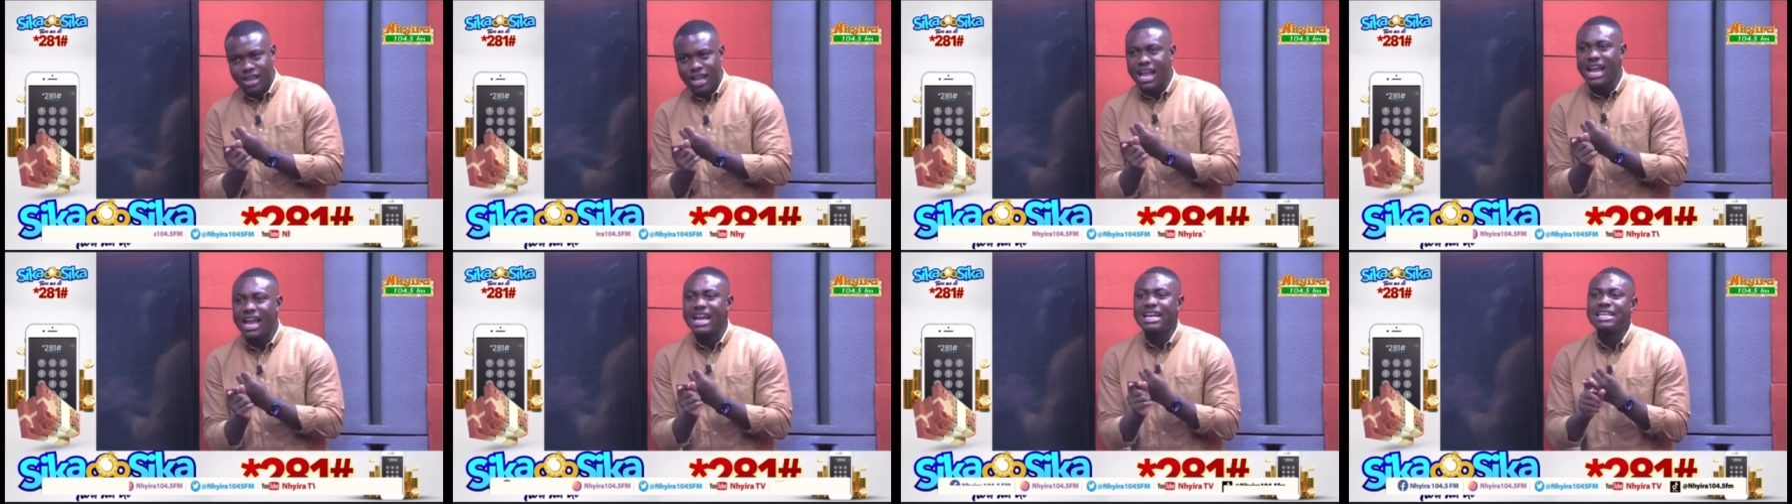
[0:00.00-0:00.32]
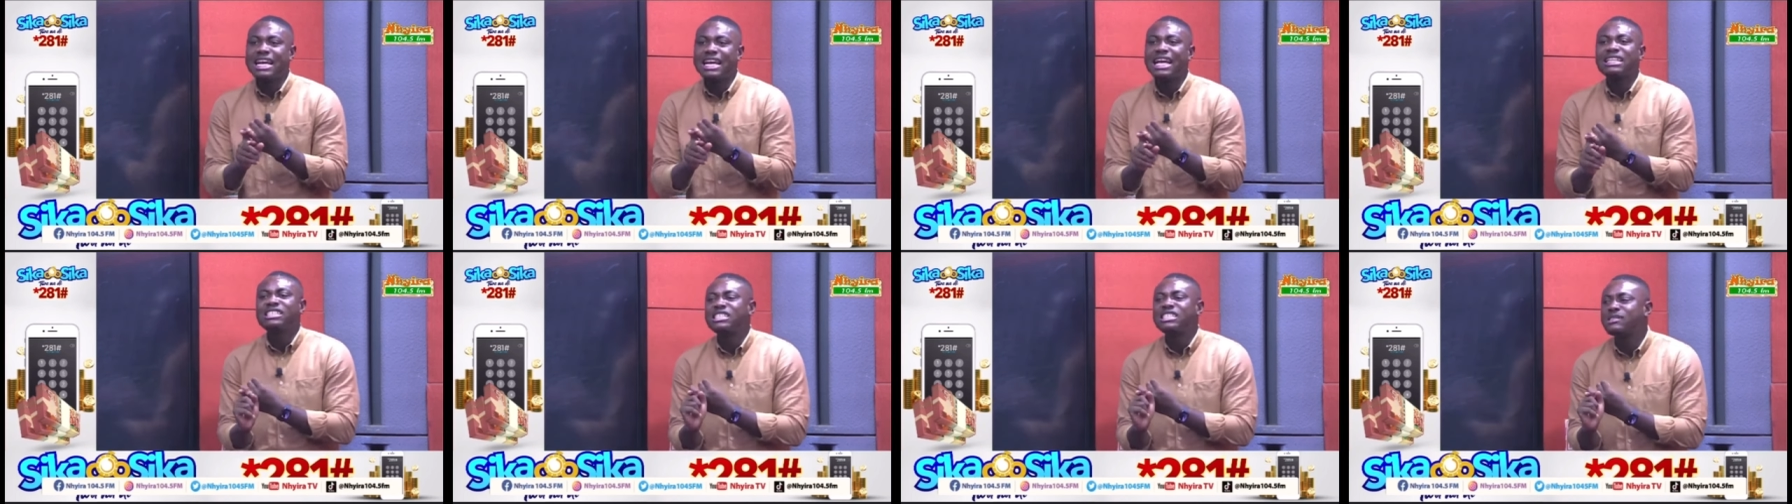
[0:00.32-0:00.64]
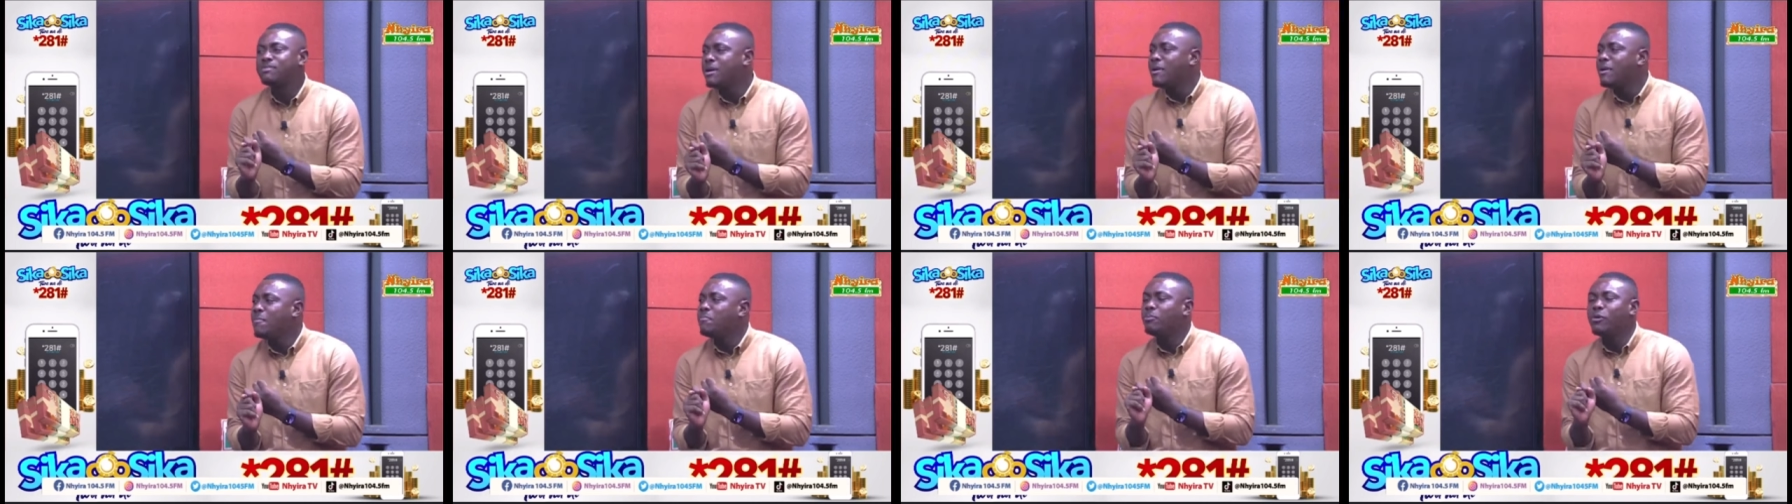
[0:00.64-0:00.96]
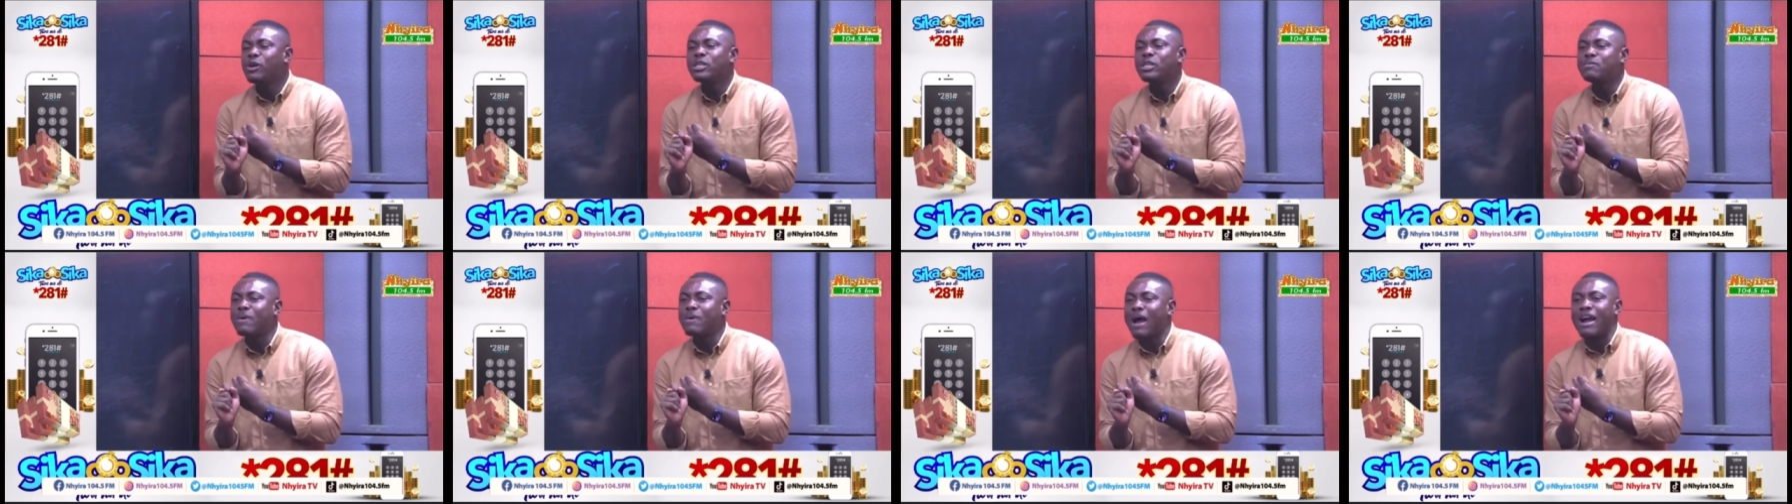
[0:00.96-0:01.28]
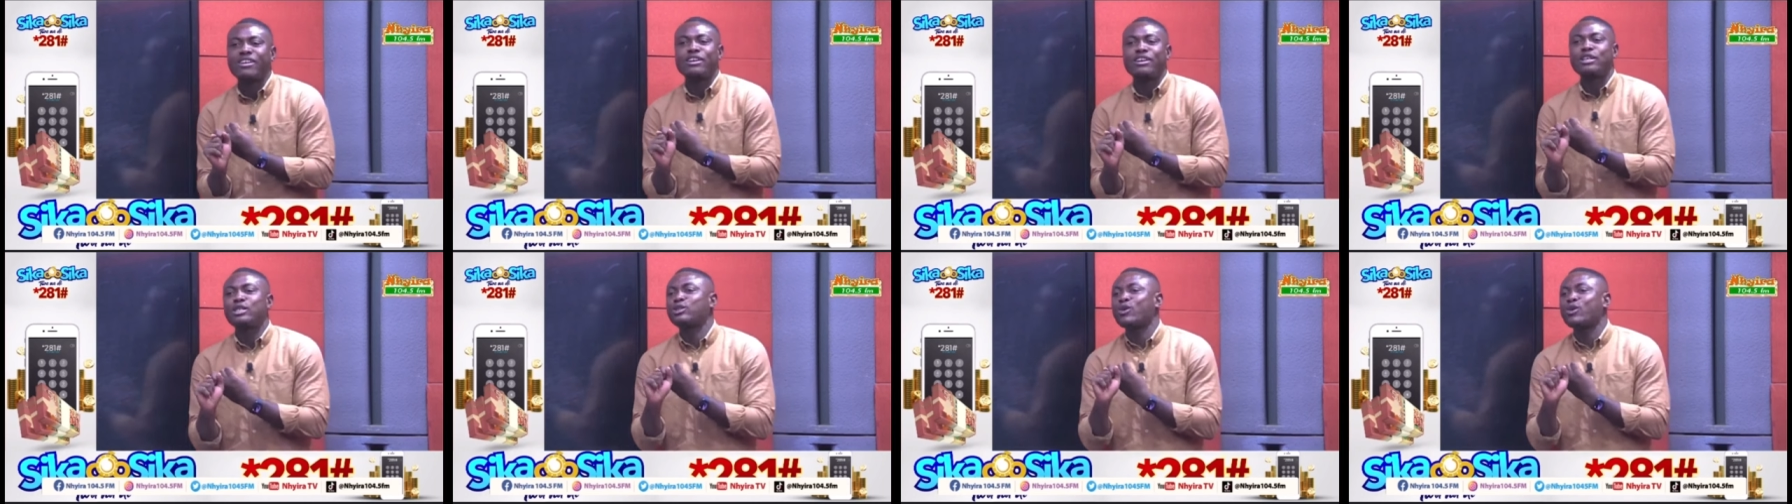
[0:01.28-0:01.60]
And that is being pushed by Christoph